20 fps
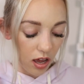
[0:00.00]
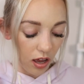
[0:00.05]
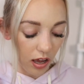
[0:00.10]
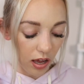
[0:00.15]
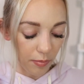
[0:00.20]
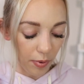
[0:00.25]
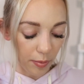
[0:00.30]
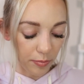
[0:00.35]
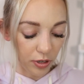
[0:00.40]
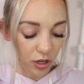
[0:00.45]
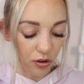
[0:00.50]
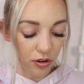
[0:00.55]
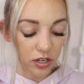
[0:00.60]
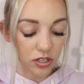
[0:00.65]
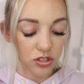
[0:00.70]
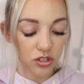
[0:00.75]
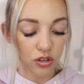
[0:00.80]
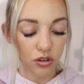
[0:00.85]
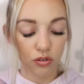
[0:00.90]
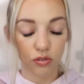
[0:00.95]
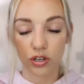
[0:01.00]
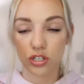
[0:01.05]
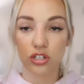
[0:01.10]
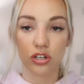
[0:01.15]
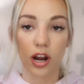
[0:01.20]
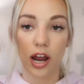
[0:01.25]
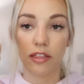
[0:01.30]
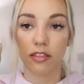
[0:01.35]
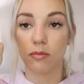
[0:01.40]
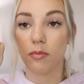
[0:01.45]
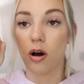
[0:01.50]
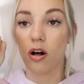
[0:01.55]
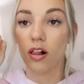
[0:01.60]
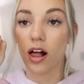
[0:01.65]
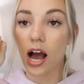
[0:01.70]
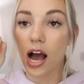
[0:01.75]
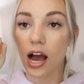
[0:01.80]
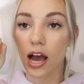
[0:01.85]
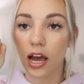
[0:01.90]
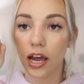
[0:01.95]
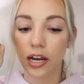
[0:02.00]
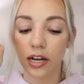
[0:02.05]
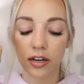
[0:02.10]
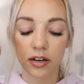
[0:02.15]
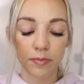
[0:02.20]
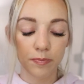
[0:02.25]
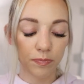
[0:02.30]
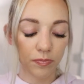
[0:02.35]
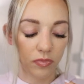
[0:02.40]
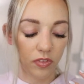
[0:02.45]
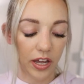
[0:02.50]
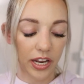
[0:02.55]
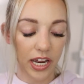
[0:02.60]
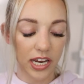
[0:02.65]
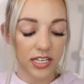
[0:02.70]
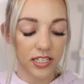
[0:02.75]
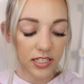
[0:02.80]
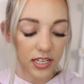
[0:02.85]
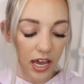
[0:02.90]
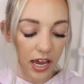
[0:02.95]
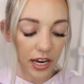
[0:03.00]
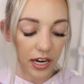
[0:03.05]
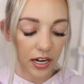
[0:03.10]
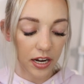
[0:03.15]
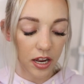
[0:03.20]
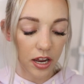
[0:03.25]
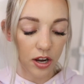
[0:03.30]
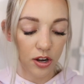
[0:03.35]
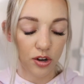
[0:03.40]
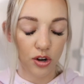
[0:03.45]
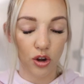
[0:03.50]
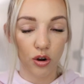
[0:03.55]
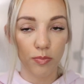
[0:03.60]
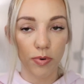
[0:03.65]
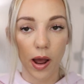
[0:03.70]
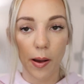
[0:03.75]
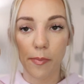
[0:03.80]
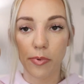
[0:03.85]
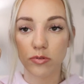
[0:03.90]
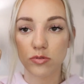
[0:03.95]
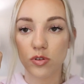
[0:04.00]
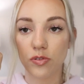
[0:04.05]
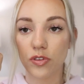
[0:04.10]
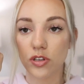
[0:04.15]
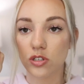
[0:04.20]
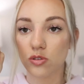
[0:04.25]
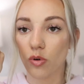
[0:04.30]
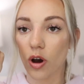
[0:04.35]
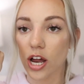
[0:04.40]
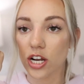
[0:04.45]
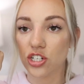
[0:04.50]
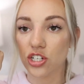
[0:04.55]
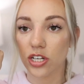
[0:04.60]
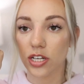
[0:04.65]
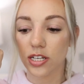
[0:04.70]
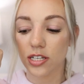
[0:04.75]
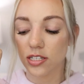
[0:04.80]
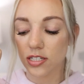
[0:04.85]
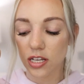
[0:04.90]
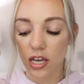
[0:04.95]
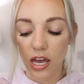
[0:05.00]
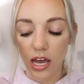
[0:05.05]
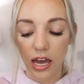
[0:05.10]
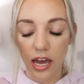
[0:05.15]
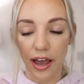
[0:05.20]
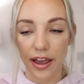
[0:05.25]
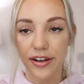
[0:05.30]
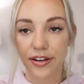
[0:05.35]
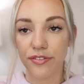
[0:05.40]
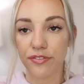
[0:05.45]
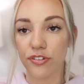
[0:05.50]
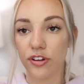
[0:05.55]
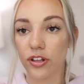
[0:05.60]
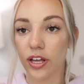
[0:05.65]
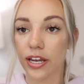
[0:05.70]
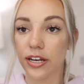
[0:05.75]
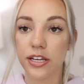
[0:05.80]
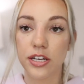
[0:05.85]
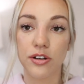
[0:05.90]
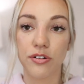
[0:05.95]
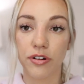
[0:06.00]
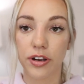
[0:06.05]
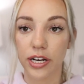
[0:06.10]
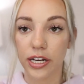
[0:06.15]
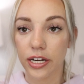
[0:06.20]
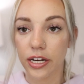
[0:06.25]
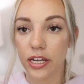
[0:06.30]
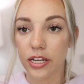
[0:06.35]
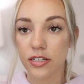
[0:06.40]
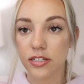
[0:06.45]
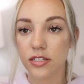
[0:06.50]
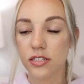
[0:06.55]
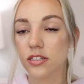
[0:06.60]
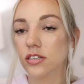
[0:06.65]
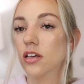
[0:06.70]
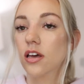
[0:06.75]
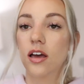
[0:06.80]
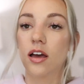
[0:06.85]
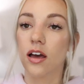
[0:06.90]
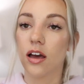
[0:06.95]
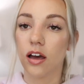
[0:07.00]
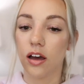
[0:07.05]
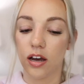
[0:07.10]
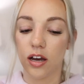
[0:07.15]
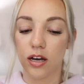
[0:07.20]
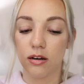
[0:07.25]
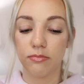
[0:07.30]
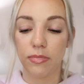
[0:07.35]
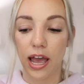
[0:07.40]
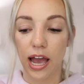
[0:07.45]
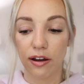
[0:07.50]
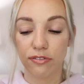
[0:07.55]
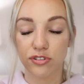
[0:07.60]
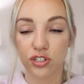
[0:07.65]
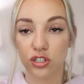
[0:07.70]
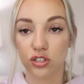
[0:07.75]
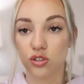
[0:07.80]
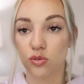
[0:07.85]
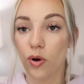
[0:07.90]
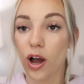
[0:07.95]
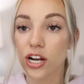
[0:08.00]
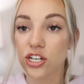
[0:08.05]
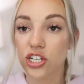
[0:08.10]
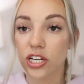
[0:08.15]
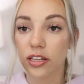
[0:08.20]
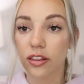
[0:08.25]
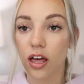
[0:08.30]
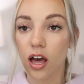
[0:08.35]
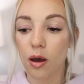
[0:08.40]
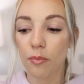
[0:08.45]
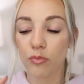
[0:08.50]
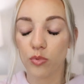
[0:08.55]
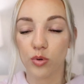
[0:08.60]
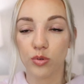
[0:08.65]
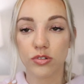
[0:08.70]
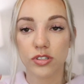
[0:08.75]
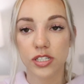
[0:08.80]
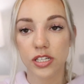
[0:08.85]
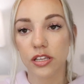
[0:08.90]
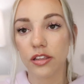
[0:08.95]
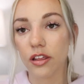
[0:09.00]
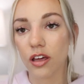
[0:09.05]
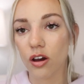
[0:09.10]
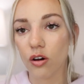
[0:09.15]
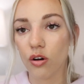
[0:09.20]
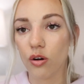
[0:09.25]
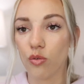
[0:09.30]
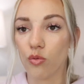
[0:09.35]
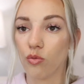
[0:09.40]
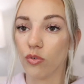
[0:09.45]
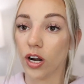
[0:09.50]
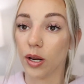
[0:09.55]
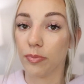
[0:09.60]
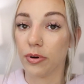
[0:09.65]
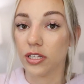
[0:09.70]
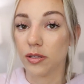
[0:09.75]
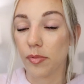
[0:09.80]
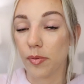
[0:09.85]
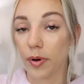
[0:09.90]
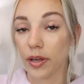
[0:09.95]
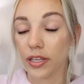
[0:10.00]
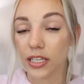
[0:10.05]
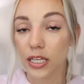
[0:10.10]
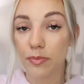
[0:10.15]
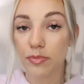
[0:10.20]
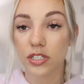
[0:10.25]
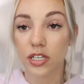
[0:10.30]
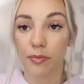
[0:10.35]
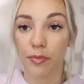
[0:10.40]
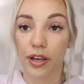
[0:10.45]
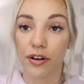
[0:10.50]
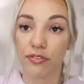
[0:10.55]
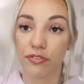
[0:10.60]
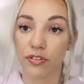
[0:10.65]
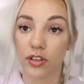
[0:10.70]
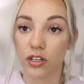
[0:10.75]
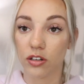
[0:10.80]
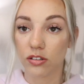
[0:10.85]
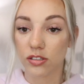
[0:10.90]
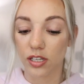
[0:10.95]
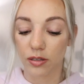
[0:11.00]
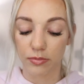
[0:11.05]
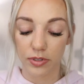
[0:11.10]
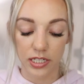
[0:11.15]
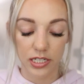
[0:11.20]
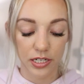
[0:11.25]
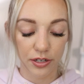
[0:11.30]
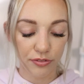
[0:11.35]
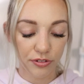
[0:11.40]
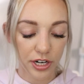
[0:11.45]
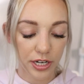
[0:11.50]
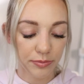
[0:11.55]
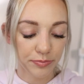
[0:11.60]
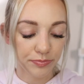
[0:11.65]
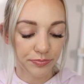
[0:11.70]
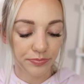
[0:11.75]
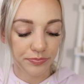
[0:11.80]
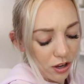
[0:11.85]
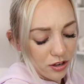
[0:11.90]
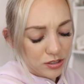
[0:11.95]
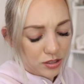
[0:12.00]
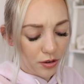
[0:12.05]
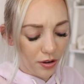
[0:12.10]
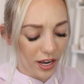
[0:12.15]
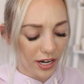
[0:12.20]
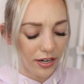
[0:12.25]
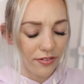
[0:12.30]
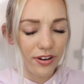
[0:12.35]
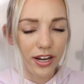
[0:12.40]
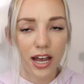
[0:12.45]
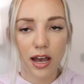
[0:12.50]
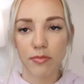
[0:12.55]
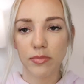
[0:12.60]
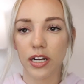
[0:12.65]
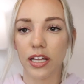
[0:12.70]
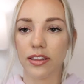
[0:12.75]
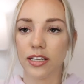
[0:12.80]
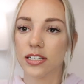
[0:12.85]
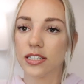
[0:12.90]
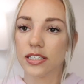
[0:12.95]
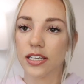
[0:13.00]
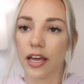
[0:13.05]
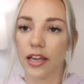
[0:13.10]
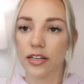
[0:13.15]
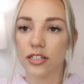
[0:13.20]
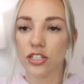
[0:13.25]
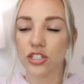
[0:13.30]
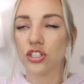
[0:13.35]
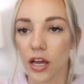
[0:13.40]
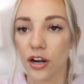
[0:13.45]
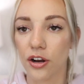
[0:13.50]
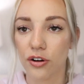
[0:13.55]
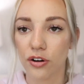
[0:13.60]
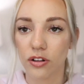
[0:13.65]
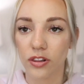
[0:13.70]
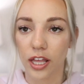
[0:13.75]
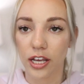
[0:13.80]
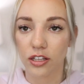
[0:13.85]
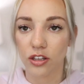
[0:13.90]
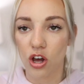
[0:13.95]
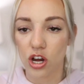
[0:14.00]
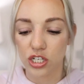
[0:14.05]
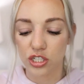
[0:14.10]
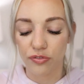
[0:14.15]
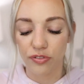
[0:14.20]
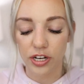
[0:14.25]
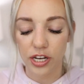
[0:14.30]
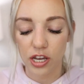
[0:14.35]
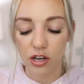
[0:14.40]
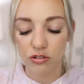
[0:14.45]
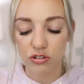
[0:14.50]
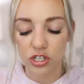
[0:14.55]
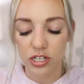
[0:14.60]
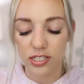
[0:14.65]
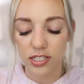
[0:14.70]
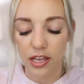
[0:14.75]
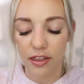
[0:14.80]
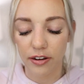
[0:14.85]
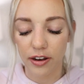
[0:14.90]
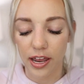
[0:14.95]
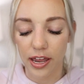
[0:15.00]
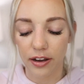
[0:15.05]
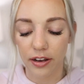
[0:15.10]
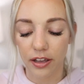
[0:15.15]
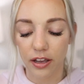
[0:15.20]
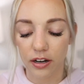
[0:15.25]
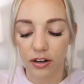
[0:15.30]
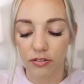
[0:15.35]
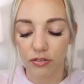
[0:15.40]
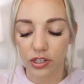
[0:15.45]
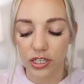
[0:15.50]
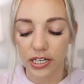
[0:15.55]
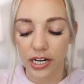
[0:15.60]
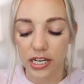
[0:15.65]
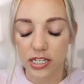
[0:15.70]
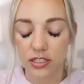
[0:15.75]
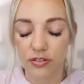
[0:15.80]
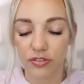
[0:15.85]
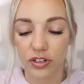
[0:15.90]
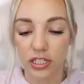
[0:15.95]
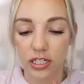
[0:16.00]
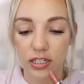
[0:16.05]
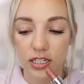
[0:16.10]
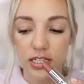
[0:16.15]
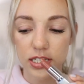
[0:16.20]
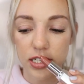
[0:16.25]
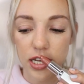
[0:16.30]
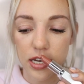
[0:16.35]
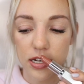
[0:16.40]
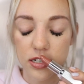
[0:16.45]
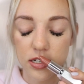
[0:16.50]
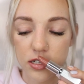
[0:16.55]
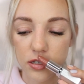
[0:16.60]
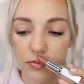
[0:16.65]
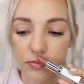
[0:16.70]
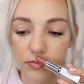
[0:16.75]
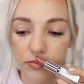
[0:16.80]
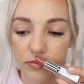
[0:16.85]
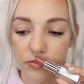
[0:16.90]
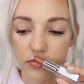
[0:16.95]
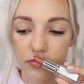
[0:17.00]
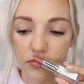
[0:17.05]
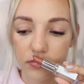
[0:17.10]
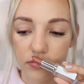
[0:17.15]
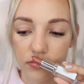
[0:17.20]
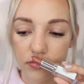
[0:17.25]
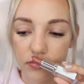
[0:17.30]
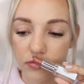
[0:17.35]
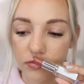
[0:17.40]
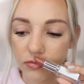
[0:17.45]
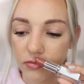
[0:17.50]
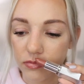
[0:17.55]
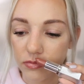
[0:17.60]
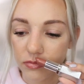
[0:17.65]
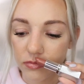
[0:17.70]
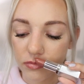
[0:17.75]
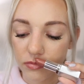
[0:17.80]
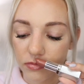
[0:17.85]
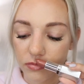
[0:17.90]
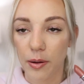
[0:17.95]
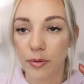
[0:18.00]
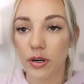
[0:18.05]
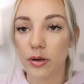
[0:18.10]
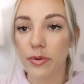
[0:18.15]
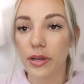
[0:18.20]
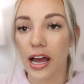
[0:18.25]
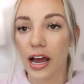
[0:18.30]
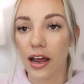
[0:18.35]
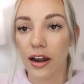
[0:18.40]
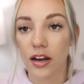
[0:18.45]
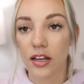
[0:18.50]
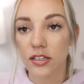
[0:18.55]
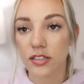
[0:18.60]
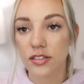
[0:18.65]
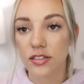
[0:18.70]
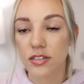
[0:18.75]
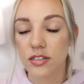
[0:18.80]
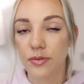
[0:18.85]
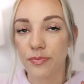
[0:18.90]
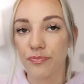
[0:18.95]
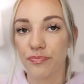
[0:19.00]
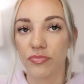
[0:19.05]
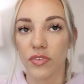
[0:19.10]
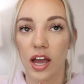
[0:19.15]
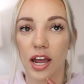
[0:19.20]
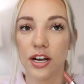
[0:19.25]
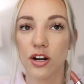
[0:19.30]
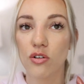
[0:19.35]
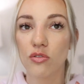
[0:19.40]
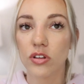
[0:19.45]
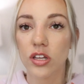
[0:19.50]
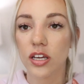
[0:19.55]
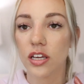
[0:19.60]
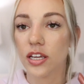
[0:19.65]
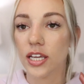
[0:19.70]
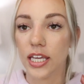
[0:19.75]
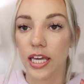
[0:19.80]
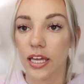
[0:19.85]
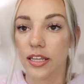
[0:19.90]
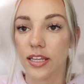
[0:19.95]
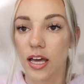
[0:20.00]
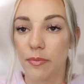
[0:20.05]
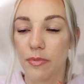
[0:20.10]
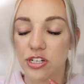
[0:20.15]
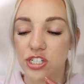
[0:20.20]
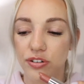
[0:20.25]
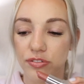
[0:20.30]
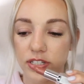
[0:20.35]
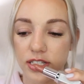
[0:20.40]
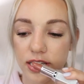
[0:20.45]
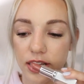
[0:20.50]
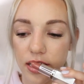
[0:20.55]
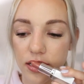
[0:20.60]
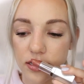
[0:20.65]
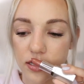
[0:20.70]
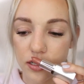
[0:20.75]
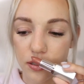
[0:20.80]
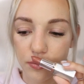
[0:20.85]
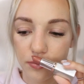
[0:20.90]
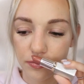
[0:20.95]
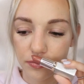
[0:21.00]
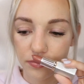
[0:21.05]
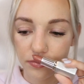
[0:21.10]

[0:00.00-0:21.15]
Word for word: Um, I'm going to try them all on. Like I said, no problems with the swatches. I didn't feel any grittiness um, after swatching them. We will see though, when I put them on my lips, I might feel something different. Also, I didn't even comment on the scent. In her like launch video, she said it had like a really nice vanilla scent. I'm gonna be honest, I don't really get that much of a scent.